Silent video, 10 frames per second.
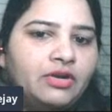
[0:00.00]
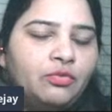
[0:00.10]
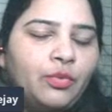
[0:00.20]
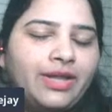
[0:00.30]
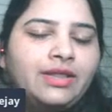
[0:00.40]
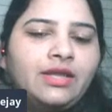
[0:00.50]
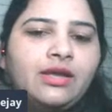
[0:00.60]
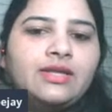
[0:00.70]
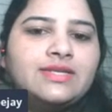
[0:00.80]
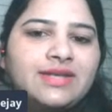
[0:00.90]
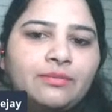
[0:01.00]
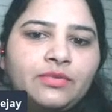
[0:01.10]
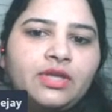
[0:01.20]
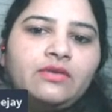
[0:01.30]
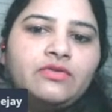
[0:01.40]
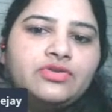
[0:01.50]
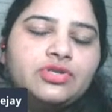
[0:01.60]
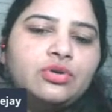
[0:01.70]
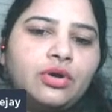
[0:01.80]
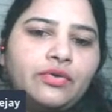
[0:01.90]
But when there is something
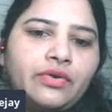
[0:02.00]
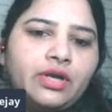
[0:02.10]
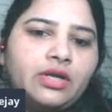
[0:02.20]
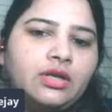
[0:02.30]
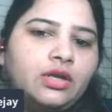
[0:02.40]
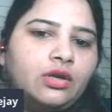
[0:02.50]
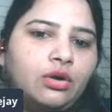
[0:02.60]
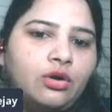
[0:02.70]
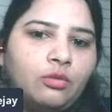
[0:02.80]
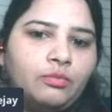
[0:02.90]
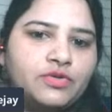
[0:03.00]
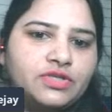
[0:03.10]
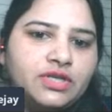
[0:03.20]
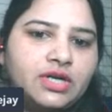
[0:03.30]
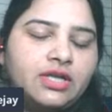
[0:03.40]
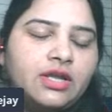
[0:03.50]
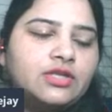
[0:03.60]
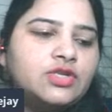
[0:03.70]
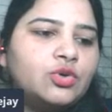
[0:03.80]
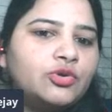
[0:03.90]
which is contradicting or opposite, then
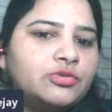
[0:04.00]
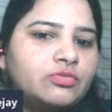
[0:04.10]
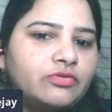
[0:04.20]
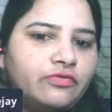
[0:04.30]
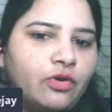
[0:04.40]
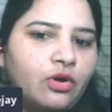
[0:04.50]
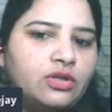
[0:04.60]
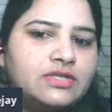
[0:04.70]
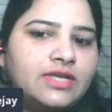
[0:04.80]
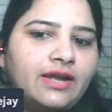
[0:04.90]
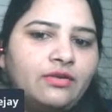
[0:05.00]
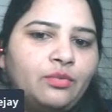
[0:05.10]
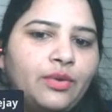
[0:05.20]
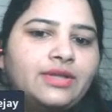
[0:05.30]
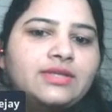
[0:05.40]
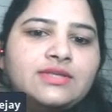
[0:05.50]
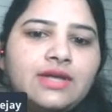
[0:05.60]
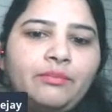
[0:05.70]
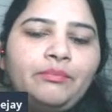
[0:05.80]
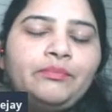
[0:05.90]
it's going to be false. And when
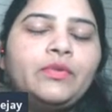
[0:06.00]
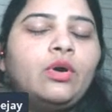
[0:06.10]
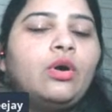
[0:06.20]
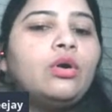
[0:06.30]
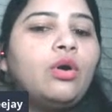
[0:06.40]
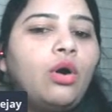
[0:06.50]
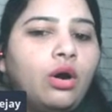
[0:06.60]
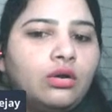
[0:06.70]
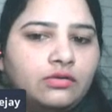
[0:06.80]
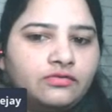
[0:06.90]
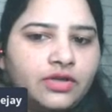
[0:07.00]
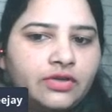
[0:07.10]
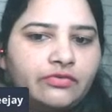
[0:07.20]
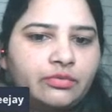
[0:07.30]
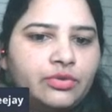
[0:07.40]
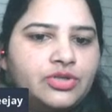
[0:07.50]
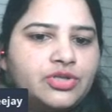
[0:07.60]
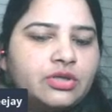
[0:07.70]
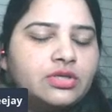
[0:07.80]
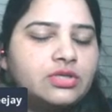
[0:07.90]
some or all of the
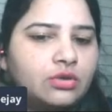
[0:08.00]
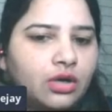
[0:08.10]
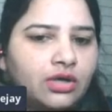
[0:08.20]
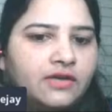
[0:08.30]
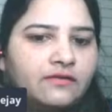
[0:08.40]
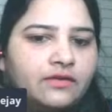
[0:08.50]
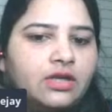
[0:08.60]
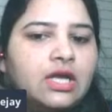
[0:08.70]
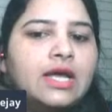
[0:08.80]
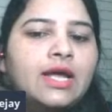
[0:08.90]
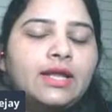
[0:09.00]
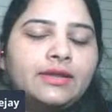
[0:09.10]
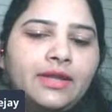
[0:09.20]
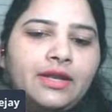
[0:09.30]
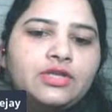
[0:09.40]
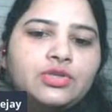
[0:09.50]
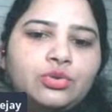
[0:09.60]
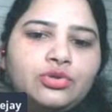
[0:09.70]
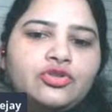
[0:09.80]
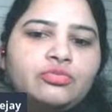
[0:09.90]
information is not given, then it's
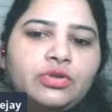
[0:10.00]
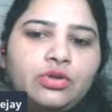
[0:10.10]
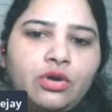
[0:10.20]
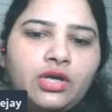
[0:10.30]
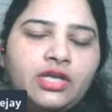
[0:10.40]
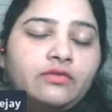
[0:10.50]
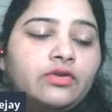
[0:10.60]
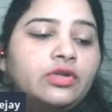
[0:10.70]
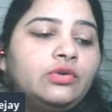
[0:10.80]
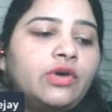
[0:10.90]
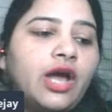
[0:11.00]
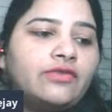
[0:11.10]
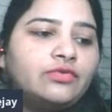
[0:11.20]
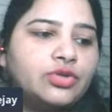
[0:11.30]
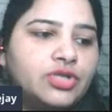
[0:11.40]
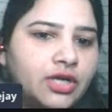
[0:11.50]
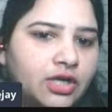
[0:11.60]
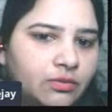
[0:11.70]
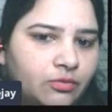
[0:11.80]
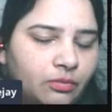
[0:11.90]
going to be not given. You have to check
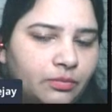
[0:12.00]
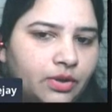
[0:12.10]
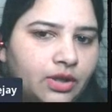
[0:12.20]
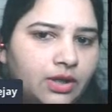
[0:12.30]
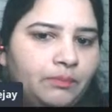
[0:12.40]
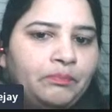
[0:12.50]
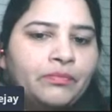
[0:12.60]
it properly.